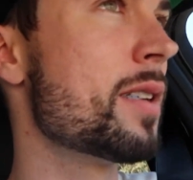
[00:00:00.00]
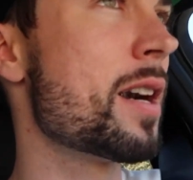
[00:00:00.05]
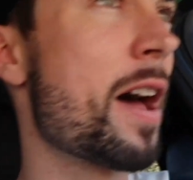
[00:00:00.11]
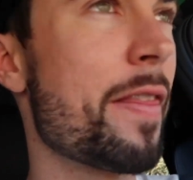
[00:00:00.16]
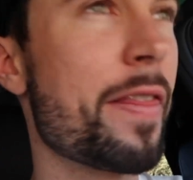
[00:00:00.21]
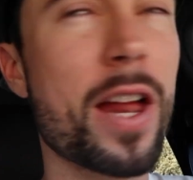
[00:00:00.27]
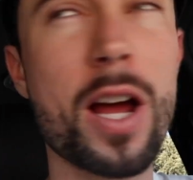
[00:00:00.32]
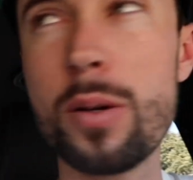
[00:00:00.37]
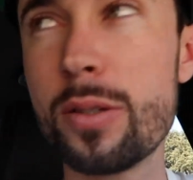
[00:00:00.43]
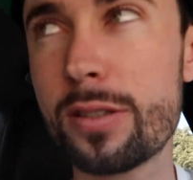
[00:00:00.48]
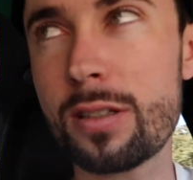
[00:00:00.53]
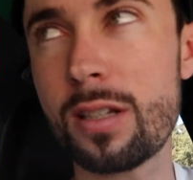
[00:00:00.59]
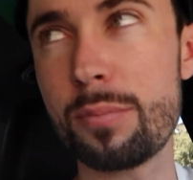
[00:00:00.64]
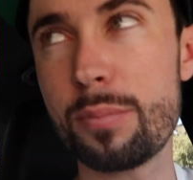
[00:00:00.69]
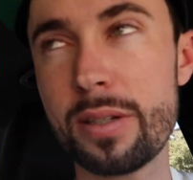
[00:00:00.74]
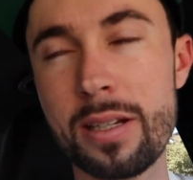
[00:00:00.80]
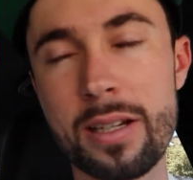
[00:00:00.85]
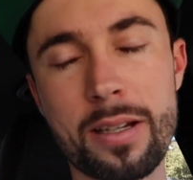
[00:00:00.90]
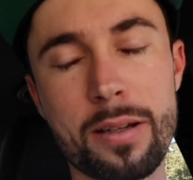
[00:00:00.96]
I thought it was
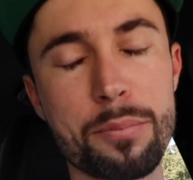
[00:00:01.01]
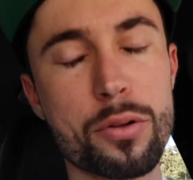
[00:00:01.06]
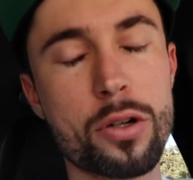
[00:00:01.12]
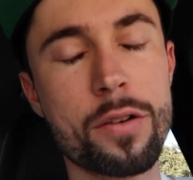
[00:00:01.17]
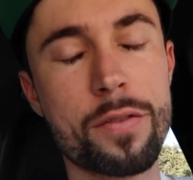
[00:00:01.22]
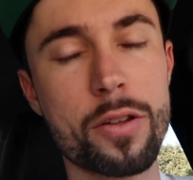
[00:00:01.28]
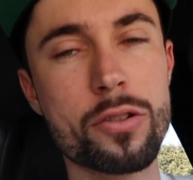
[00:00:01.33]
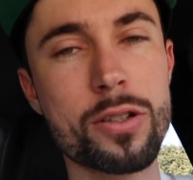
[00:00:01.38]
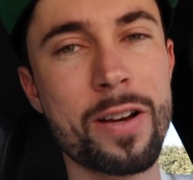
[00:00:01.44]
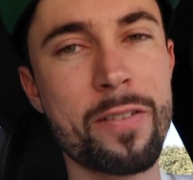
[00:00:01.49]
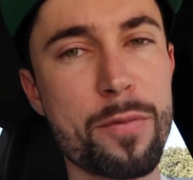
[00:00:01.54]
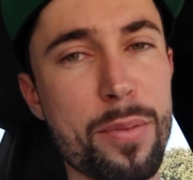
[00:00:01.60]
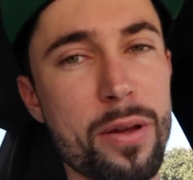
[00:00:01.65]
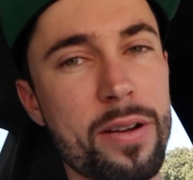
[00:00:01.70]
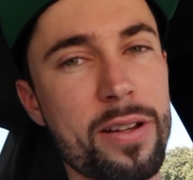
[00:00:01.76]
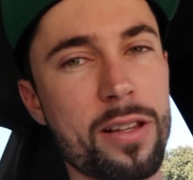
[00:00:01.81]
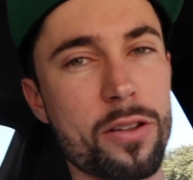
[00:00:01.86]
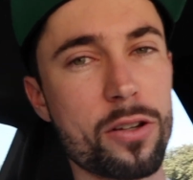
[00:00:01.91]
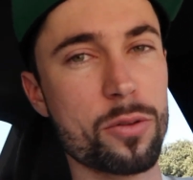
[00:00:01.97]
gonna improve the
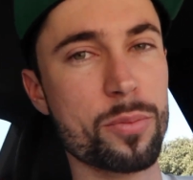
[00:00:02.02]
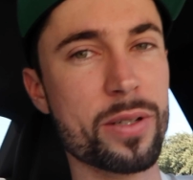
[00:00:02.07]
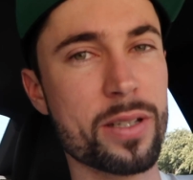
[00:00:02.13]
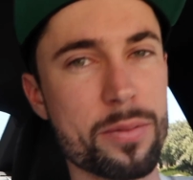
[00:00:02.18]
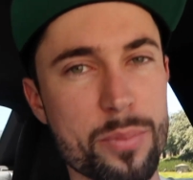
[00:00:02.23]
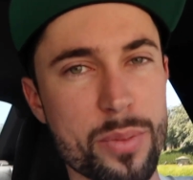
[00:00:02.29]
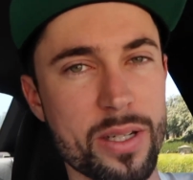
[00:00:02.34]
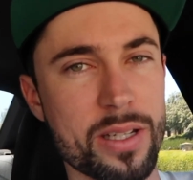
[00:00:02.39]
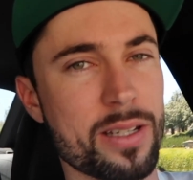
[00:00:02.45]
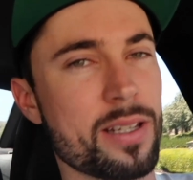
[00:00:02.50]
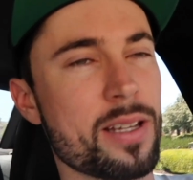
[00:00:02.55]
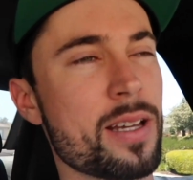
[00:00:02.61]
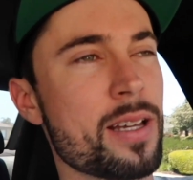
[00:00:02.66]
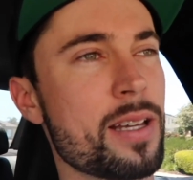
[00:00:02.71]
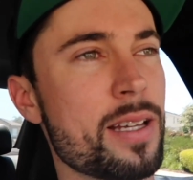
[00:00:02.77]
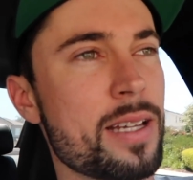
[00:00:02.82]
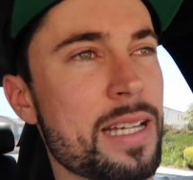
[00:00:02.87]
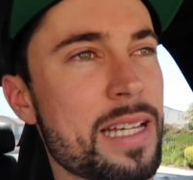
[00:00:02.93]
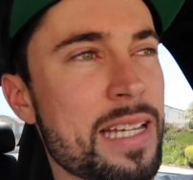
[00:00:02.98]
drivability a little bit, but
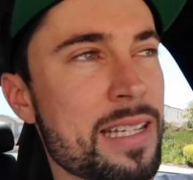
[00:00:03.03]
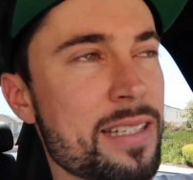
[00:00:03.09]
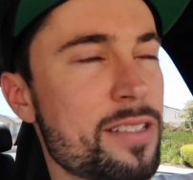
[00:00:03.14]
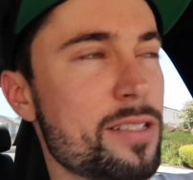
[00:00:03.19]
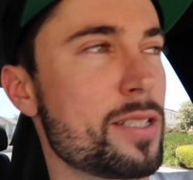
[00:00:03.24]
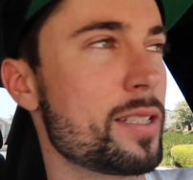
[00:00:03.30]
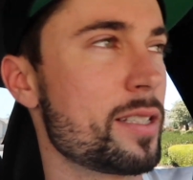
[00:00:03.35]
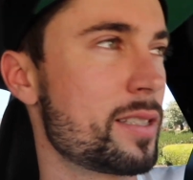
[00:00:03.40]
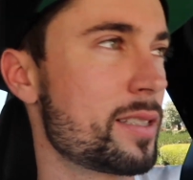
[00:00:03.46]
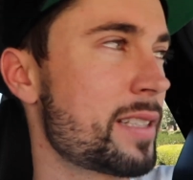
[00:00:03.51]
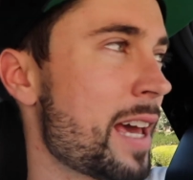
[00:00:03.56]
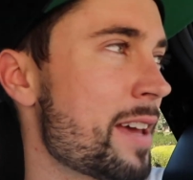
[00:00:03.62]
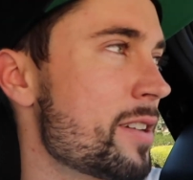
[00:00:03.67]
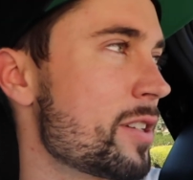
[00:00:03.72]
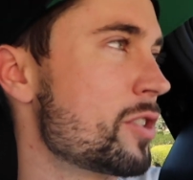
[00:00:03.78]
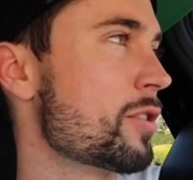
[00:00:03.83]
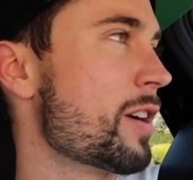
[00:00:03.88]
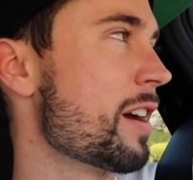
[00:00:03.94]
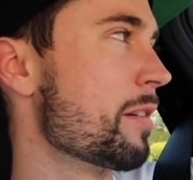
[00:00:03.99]
in
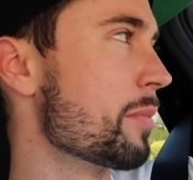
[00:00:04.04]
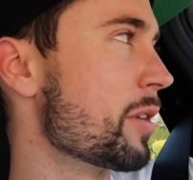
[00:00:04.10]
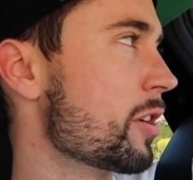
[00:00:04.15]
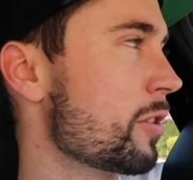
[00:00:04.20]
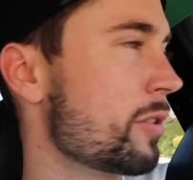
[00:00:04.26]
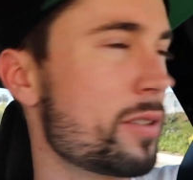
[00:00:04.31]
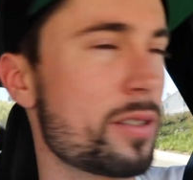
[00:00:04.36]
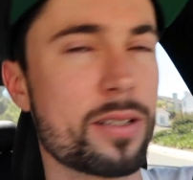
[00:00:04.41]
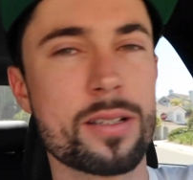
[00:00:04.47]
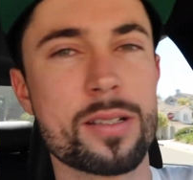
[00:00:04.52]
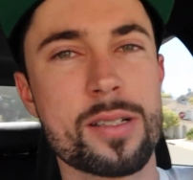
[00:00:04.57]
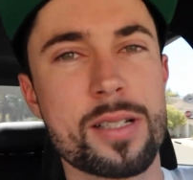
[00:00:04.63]
standard drive mode,